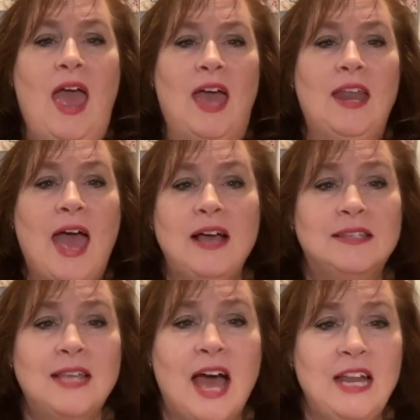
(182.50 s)
and
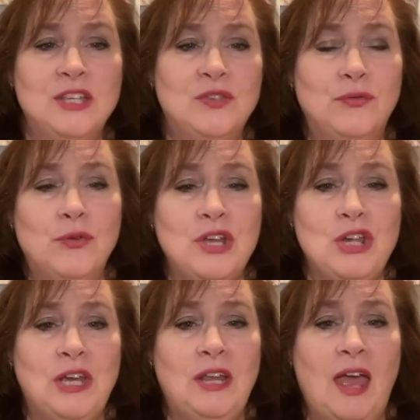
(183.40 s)
outside it's
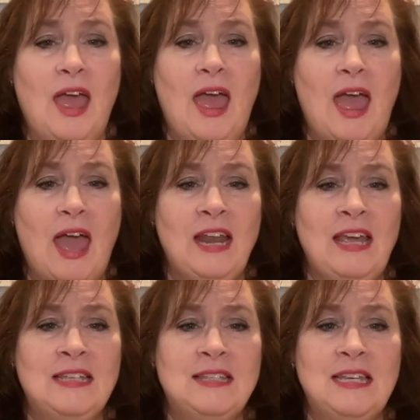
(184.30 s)
frigid, and
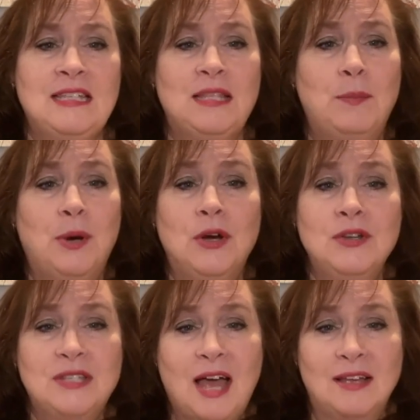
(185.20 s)
he sees the
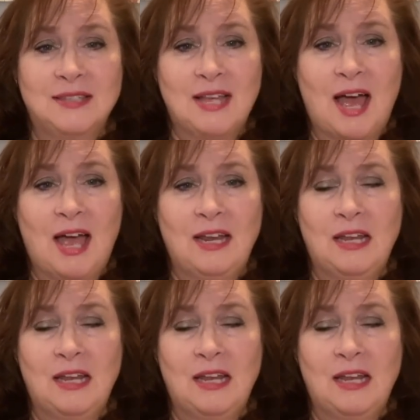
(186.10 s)
birds outside,